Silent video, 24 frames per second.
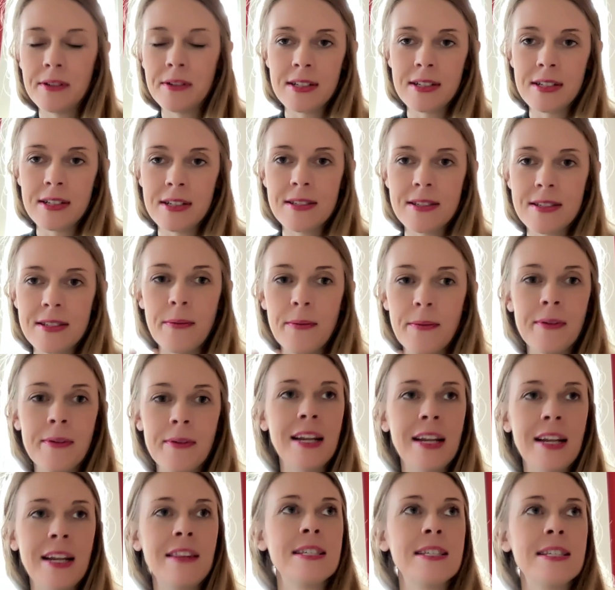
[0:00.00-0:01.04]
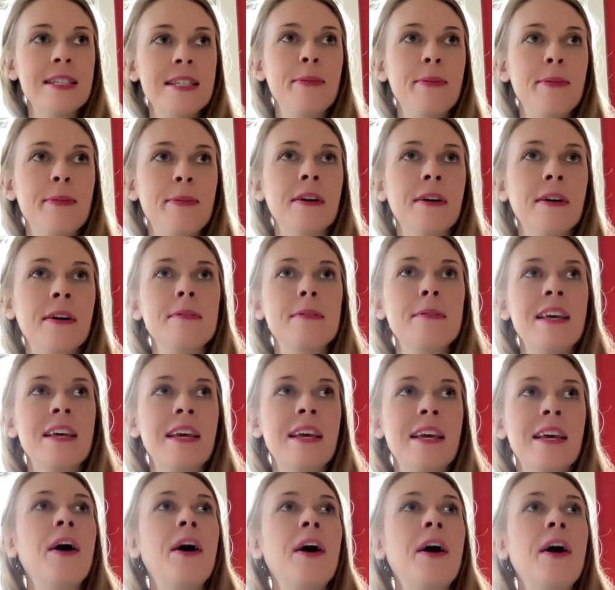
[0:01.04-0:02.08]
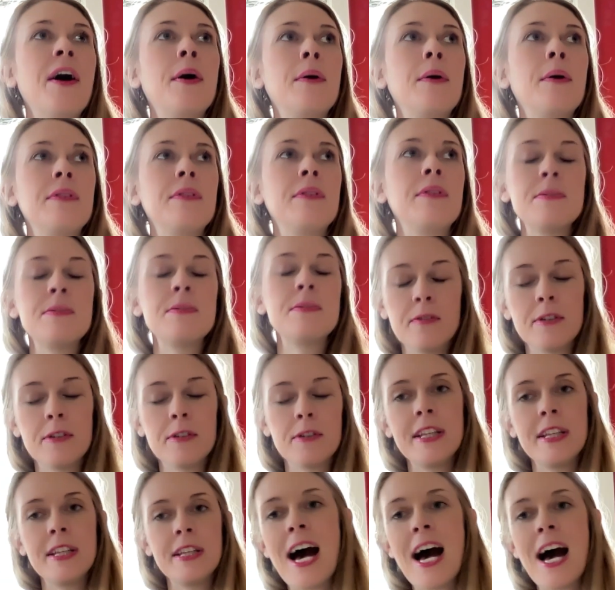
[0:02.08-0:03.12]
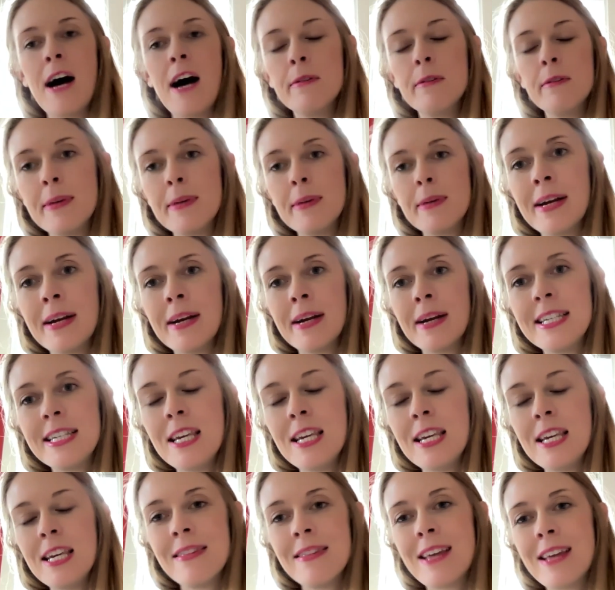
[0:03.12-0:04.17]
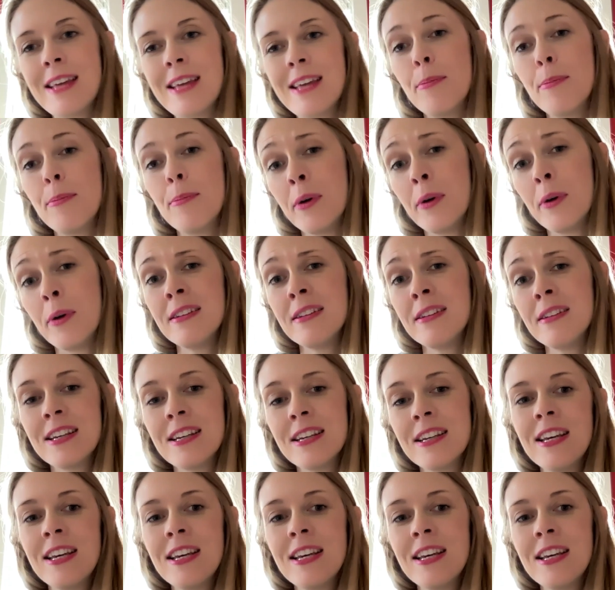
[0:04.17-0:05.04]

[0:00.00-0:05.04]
And so when writing this book, it was like, oh, this would have really helped me, my team at that point.